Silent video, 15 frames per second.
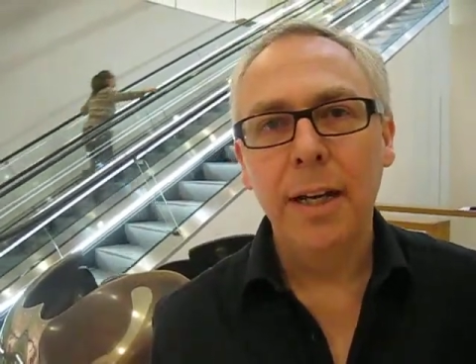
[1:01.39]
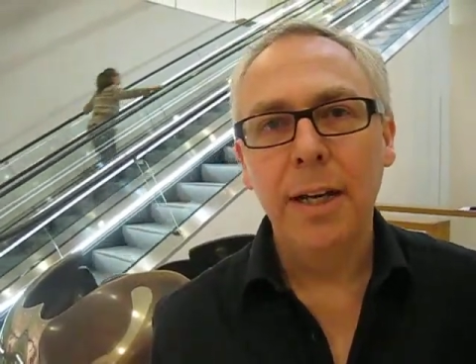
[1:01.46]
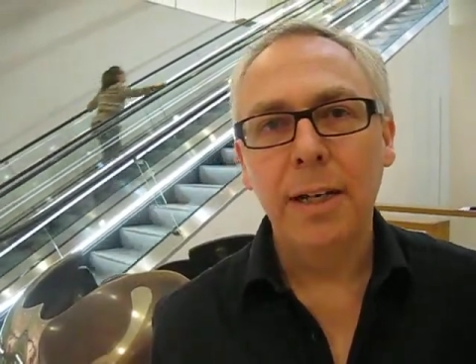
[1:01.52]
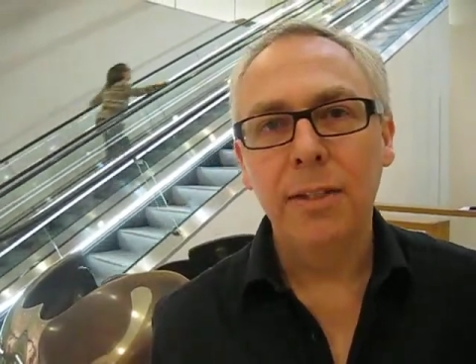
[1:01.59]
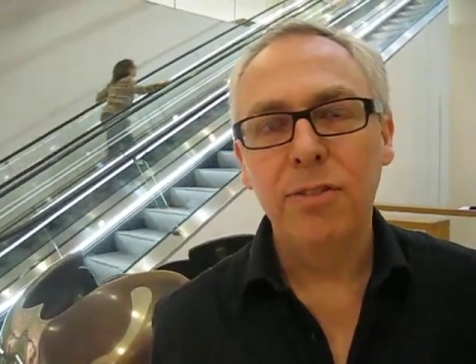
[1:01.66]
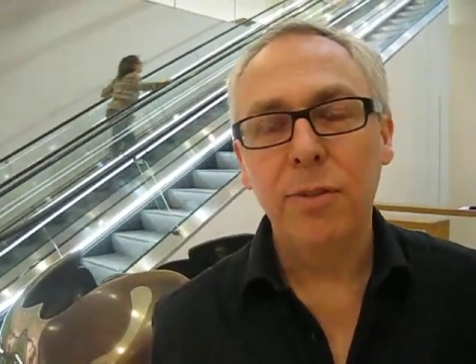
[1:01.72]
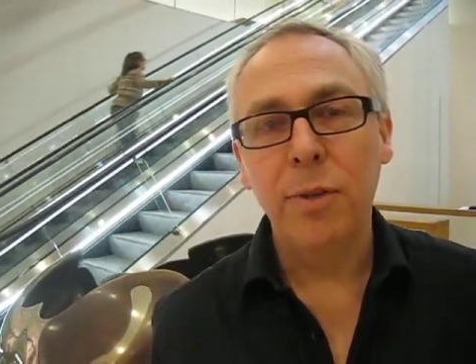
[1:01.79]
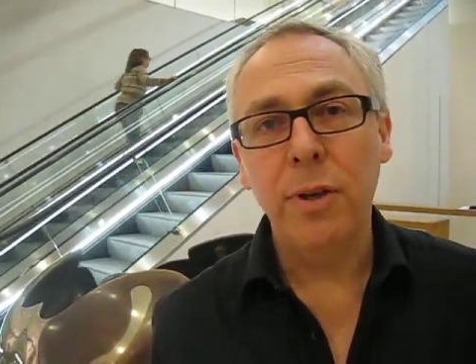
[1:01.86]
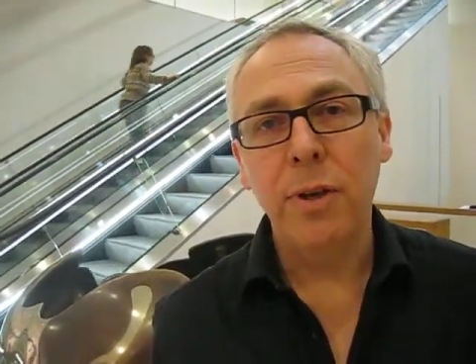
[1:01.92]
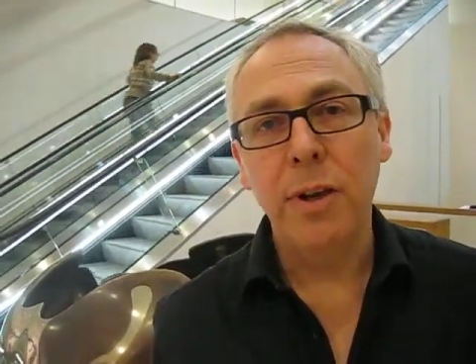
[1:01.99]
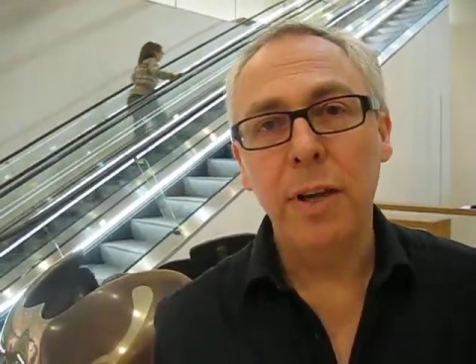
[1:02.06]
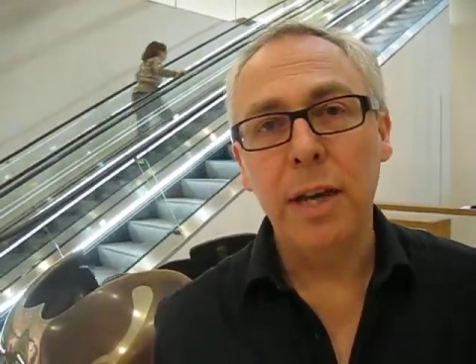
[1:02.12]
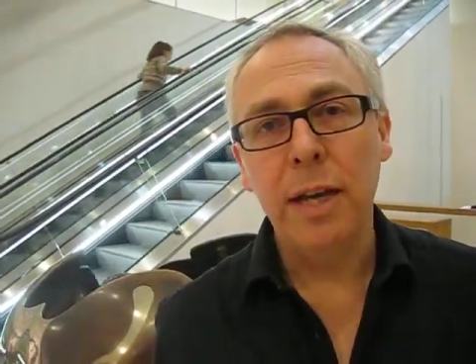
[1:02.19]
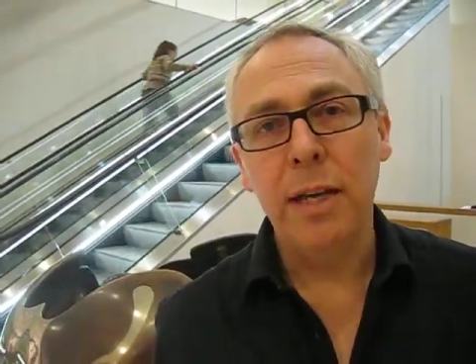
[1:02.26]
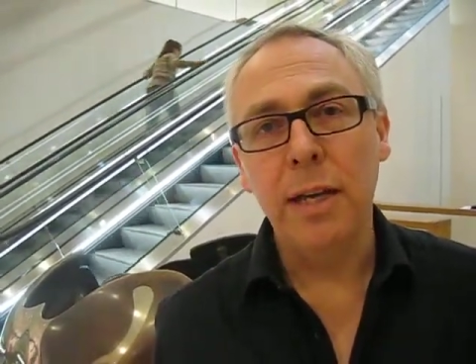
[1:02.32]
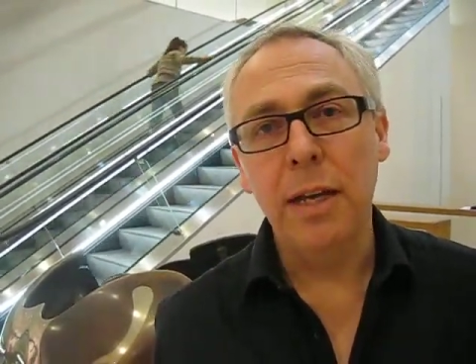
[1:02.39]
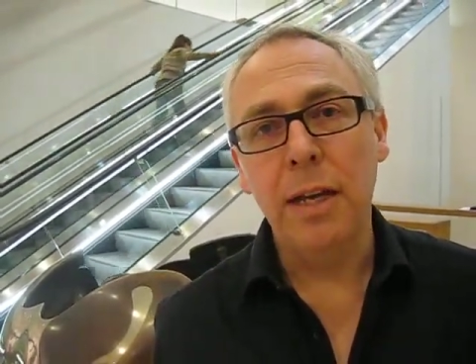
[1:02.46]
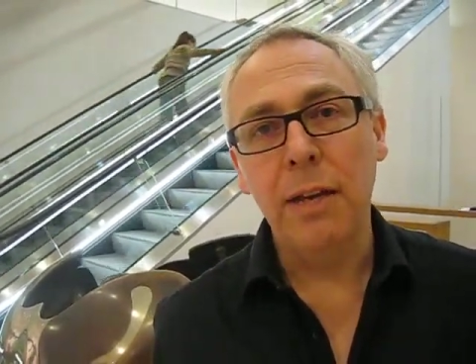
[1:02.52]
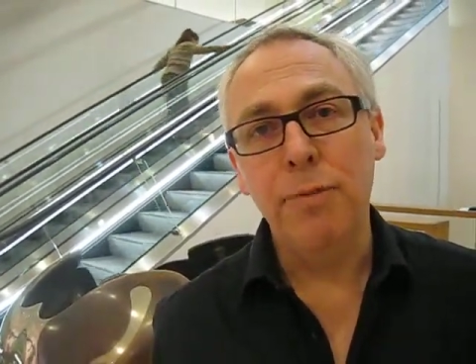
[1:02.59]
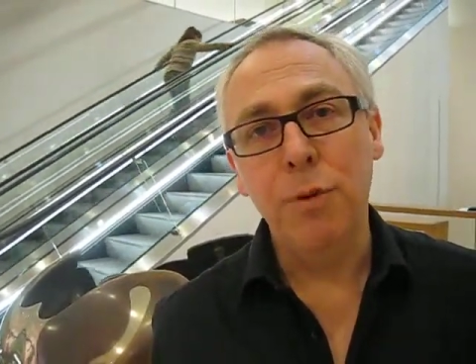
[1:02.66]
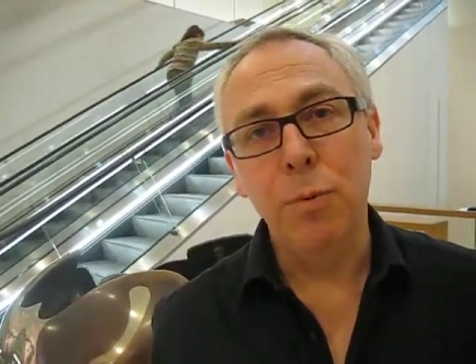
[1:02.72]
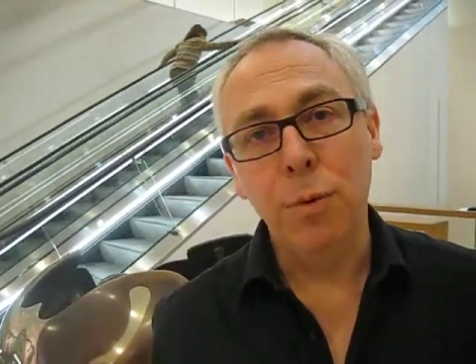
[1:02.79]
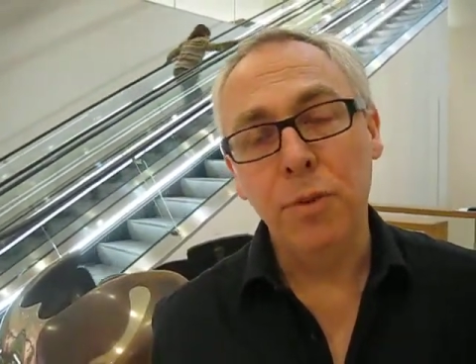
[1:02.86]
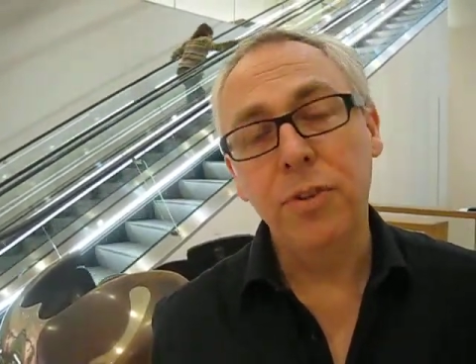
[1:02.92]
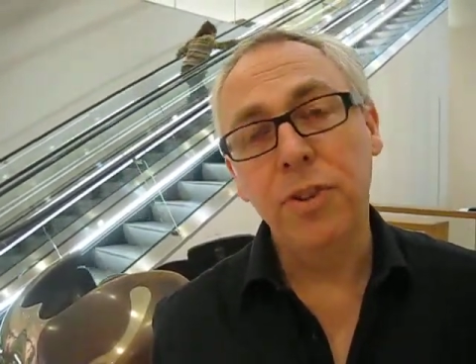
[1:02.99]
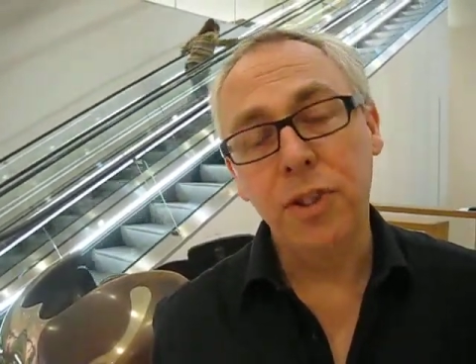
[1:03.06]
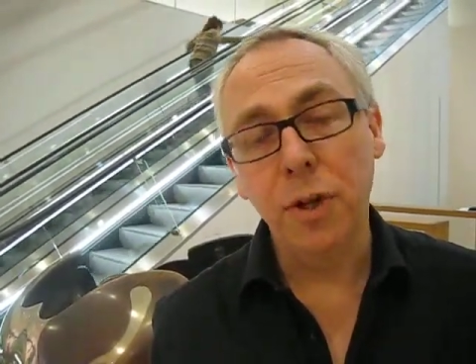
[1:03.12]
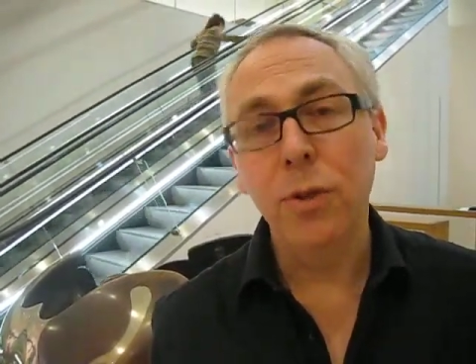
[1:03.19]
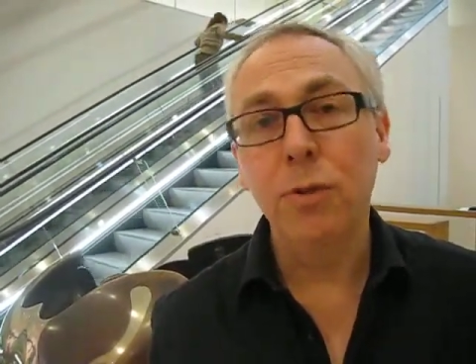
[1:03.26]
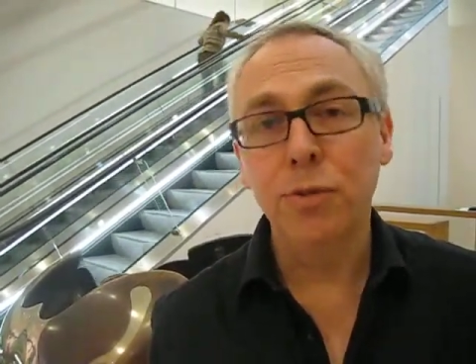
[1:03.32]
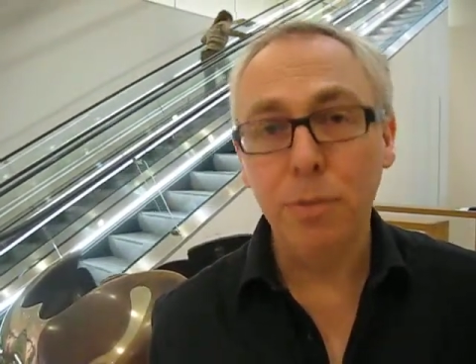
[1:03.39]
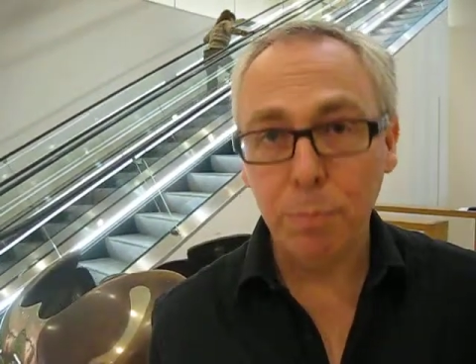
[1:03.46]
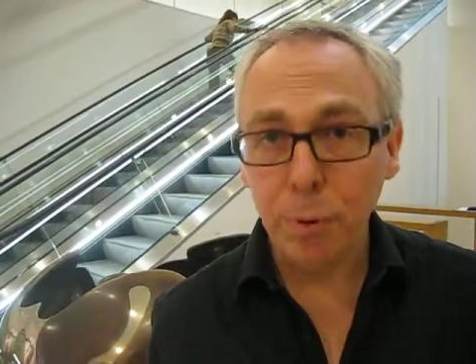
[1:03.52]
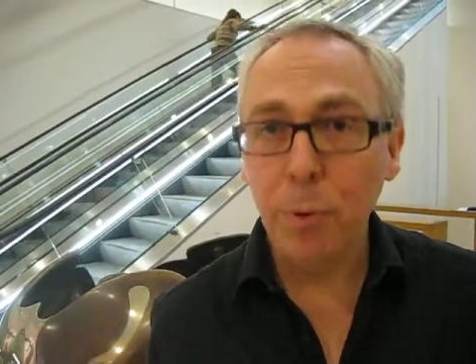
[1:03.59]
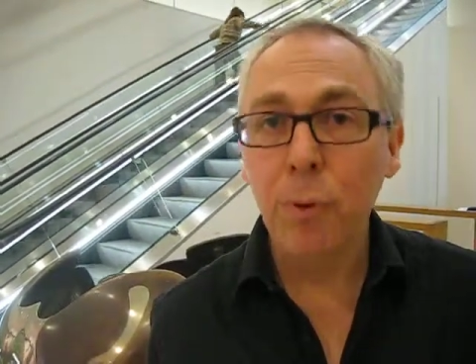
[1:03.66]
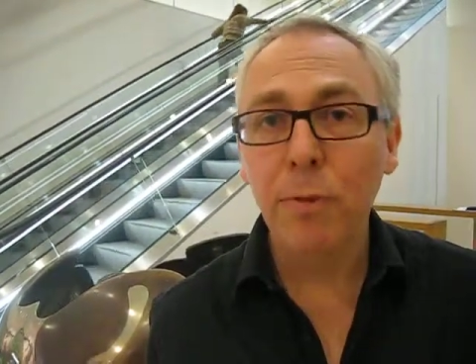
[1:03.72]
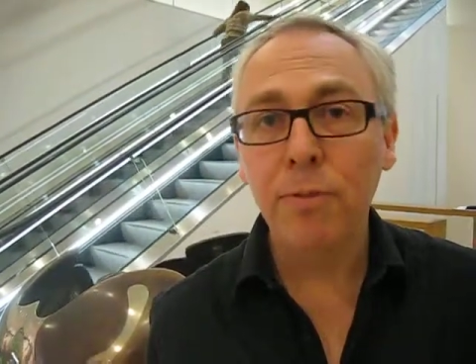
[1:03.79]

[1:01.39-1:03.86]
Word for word: Uh, so it, it, if you want to show your support